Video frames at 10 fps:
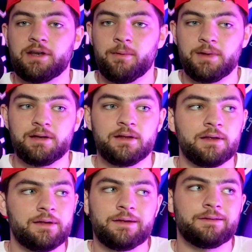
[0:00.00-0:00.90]
him. I mean,
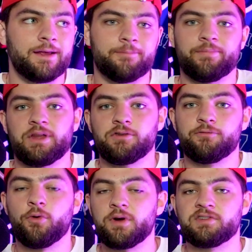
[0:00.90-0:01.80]
like, it's a
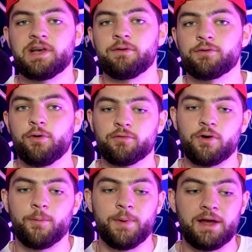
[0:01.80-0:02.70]
47th
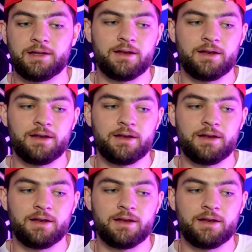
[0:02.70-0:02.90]
overall pick.